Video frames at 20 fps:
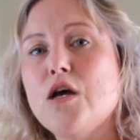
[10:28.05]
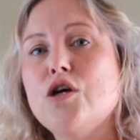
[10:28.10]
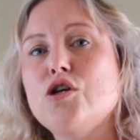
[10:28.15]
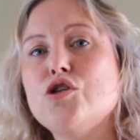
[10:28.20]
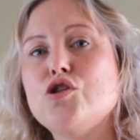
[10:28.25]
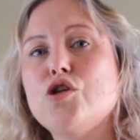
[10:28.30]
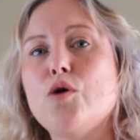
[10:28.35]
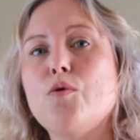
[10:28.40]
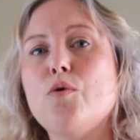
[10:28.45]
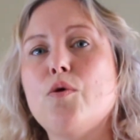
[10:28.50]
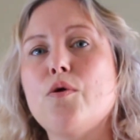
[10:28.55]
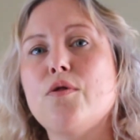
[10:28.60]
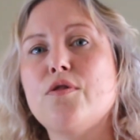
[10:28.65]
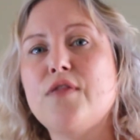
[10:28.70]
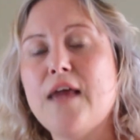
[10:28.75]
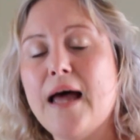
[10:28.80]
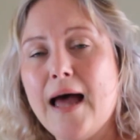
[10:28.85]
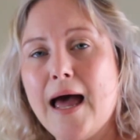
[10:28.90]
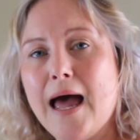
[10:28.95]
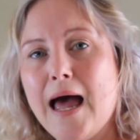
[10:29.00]
So
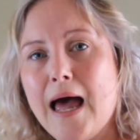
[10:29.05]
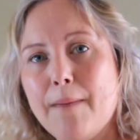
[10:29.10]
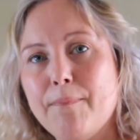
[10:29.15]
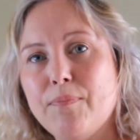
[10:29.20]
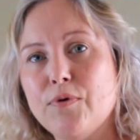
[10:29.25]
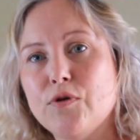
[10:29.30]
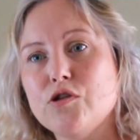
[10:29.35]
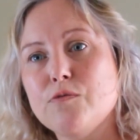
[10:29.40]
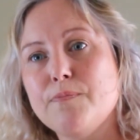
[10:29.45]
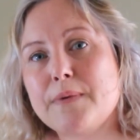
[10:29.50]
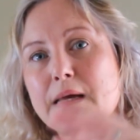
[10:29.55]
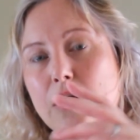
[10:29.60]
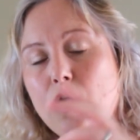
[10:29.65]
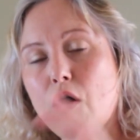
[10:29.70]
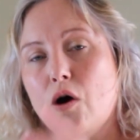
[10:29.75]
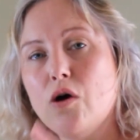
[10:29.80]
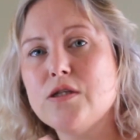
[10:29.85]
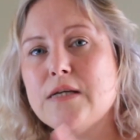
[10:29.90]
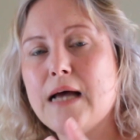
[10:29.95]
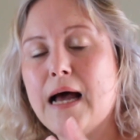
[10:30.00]
that happens
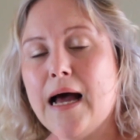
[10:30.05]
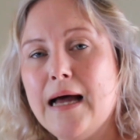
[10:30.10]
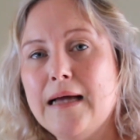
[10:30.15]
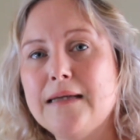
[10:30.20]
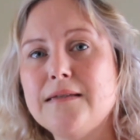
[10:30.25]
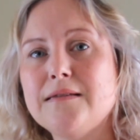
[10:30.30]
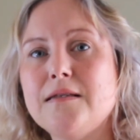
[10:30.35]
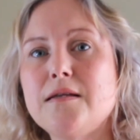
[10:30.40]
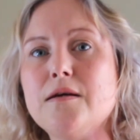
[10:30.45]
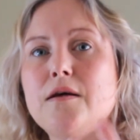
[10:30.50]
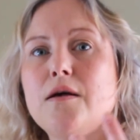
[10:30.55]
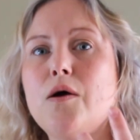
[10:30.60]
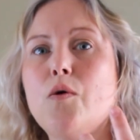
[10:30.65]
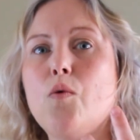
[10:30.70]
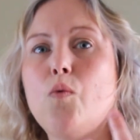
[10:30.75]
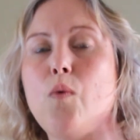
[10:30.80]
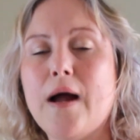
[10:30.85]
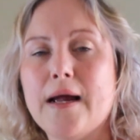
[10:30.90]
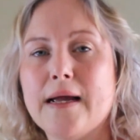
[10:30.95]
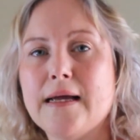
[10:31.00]
because as the
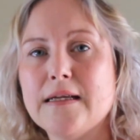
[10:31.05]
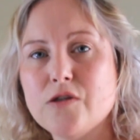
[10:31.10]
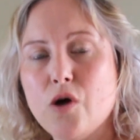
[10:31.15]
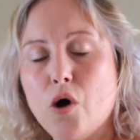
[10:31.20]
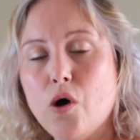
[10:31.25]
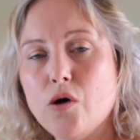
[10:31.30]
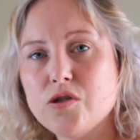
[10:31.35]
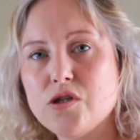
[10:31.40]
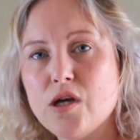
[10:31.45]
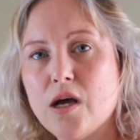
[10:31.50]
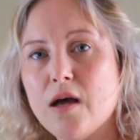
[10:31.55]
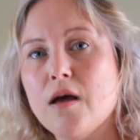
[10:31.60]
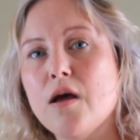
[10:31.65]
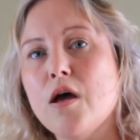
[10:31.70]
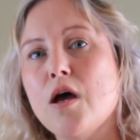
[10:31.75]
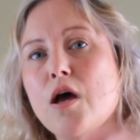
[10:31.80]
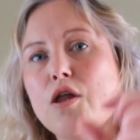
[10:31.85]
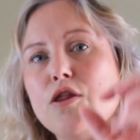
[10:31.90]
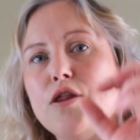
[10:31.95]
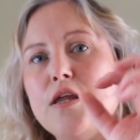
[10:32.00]
wire gets hotter,
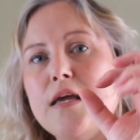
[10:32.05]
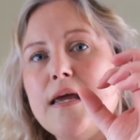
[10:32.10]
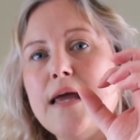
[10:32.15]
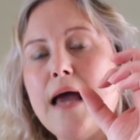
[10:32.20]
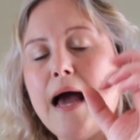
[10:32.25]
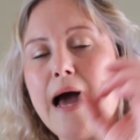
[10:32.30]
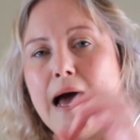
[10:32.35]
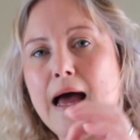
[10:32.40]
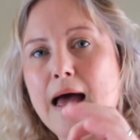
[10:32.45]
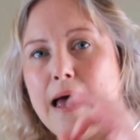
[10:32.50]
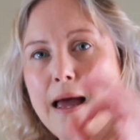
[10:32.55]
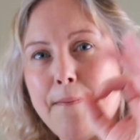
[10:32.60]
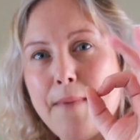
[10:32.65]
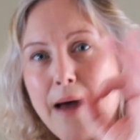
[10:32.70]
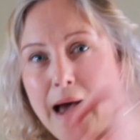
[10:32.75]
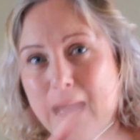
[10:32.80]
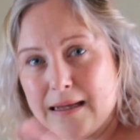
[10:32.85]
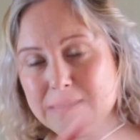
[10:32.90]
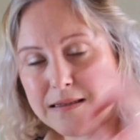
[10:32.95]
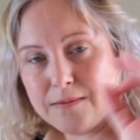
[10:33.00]
the
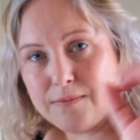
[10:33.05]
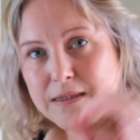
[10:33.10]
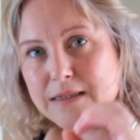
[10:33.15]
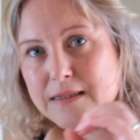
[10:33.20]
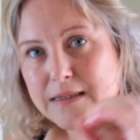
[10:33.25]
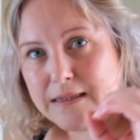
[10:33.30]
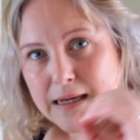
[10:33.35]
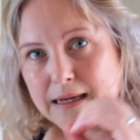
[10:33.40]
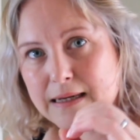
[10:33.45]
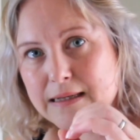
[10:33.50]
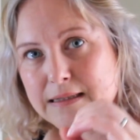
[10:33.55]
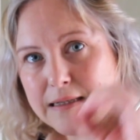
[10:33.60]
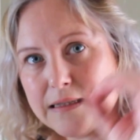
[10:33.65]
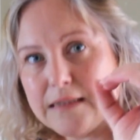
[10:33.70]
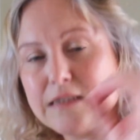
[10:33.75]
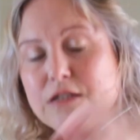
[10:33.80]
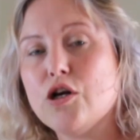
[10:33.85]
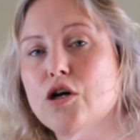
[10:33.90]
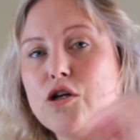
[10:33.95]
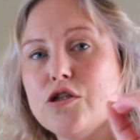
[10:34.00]
atoms inside it
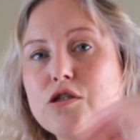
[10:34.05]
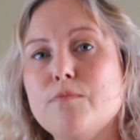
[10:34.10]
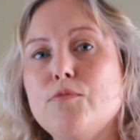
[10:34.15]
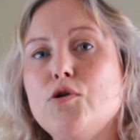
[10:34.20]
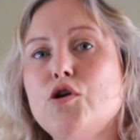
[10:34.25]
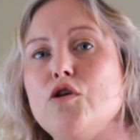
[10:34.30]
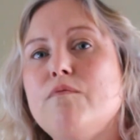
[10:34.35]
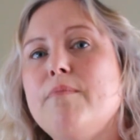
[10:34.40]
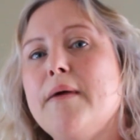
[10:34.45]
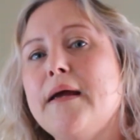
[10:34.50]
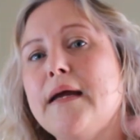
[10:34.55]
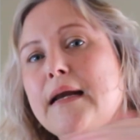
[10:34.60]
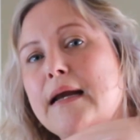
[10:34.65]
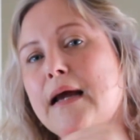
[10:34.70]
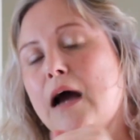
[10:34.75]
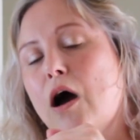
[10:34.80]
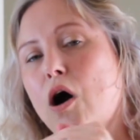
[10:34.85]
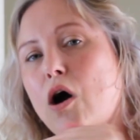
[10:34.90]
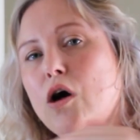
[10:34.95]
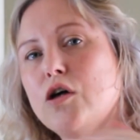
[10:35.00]
start to move, making it
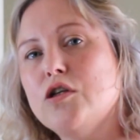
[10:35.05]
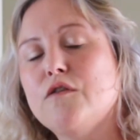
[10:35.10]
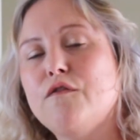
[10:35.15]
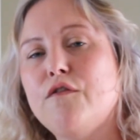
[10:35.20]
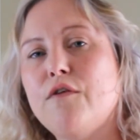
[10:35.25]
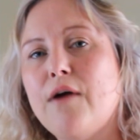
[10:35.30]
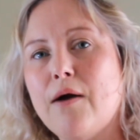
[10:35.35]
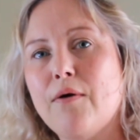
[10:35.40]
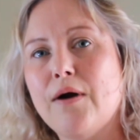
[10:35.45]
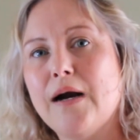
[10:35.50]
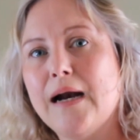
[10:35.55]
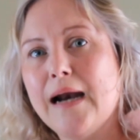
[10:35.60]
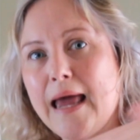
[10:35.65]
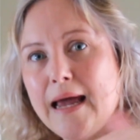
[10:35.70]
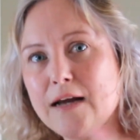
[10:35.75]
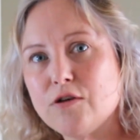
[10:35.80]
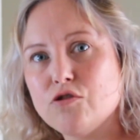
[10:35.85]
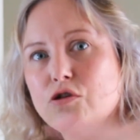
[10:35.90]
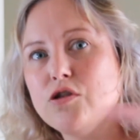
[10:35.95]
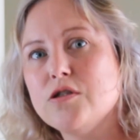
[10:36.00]
harder for our
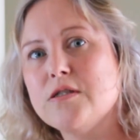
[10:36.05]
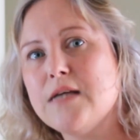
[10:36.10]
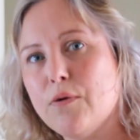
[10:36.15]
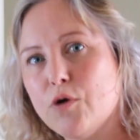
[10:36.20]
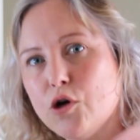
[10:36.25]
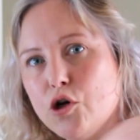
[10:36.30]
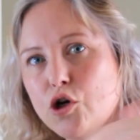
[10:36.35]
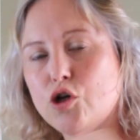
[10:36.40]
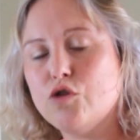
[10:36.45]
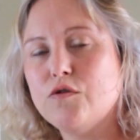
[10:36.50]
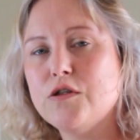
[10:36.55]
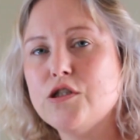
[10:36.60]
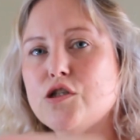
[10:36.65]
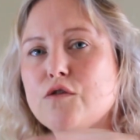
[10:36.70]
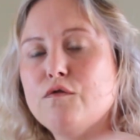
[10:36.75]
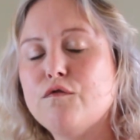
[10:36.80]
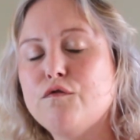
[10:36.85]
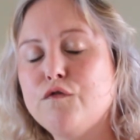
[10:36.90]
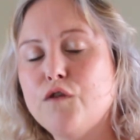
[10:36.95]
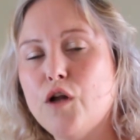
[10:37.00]
electrons, our current to
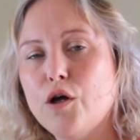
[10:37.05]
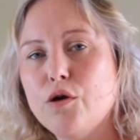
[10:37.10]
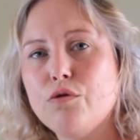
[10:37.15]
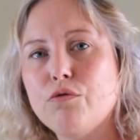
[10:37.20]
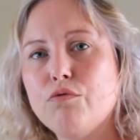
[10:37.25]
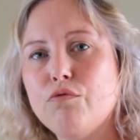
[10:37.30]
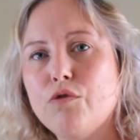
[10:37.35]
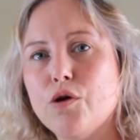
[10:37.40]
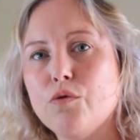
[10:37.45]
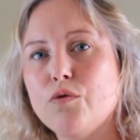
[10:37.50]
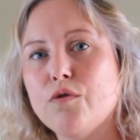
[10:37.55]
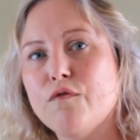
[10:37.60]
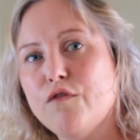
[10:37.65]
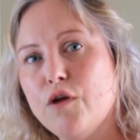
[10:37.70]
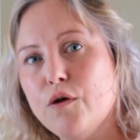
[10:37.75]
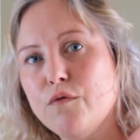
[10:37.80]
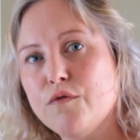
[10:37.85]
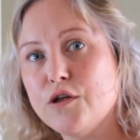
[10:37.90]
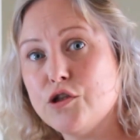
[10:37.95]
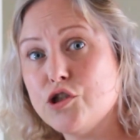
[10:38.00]
flow through, the
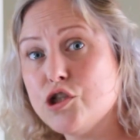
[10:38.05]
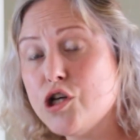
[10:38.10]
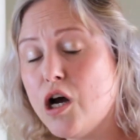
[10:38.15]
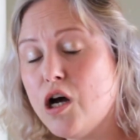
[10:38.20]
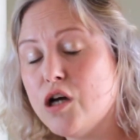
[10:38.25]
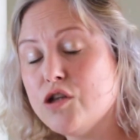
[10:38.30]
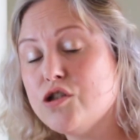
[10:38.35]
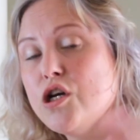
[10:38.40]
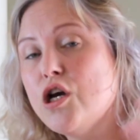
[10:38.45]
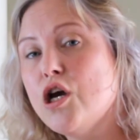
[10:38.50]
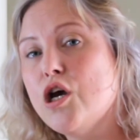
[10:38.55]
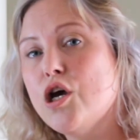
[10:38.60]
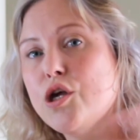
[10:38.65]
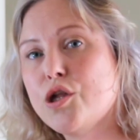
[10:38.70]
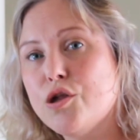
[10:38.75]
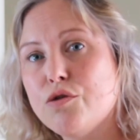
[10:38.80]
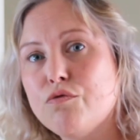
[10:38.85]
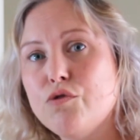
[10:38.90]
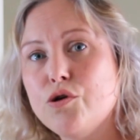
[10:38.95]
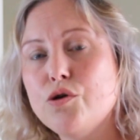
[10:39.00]
flow of their charge
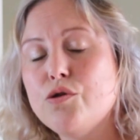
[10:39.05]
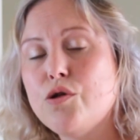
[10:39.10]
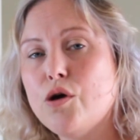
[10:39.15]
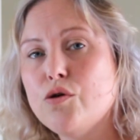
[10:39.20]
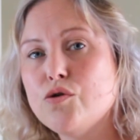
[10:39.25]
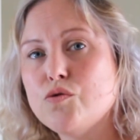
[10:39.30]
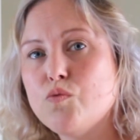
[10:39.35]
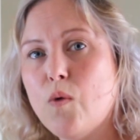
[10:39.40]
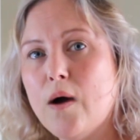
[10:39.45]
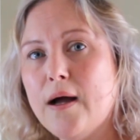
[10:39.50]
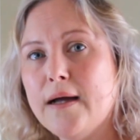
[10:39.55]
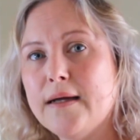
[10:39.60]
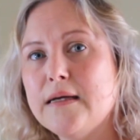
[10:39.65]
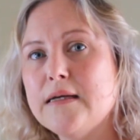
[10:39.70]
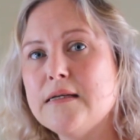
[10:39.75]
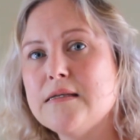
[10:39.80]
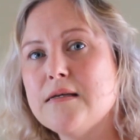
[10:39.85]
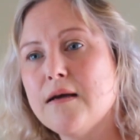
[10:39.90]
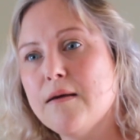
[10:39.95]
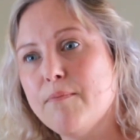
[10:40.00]
through those
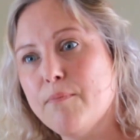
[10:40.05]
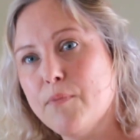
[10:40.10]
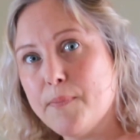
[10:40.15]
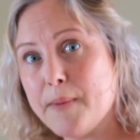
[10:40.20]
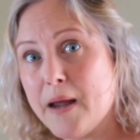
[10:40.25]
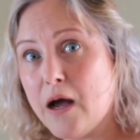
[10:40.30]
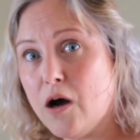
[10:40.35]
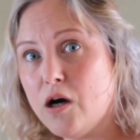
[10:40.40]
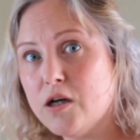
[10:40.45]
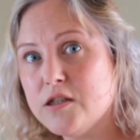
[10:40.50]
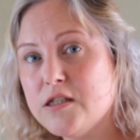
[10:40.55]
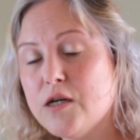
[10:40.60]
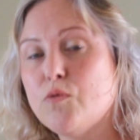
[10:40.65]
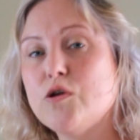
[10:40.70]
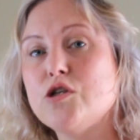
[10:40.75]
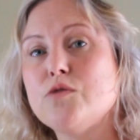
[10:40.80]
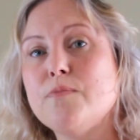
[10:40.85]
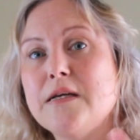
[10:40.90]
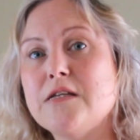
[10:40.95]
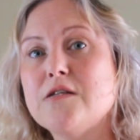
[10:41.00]
wires would be harder,
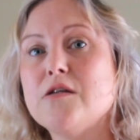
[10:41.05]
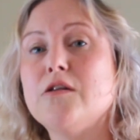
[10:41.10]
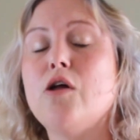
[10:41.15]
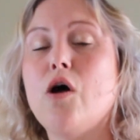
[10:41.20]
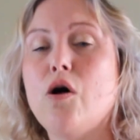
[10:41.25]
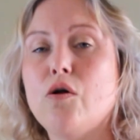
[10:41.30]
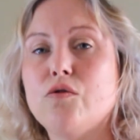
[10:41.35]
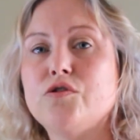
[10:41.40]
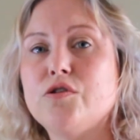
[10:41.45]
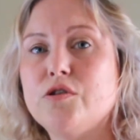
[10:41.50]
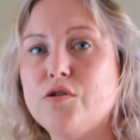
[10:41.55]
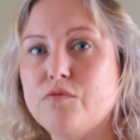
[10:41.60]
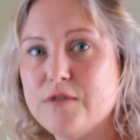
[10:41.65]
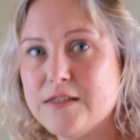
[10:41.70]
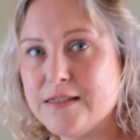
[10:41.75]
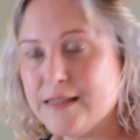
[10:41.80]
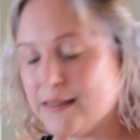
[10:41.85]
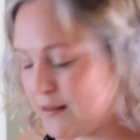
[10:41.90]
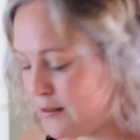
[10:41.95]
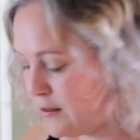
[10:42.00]
which means it'll alter the
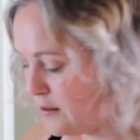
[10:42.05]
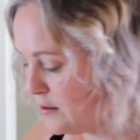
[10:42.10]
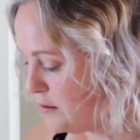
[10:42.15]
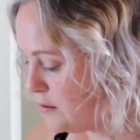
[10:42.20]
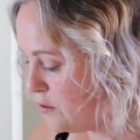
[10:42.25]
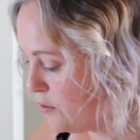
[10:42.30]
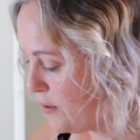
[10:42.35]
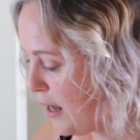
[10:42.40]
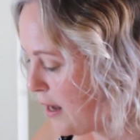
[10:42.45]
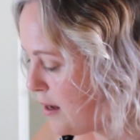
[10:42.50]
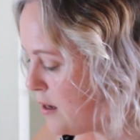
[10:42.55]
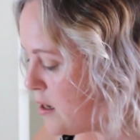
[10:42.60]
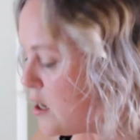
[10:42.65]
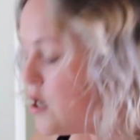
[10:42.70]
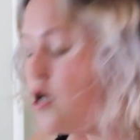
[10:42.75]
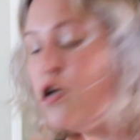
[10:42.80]
resistance, okay?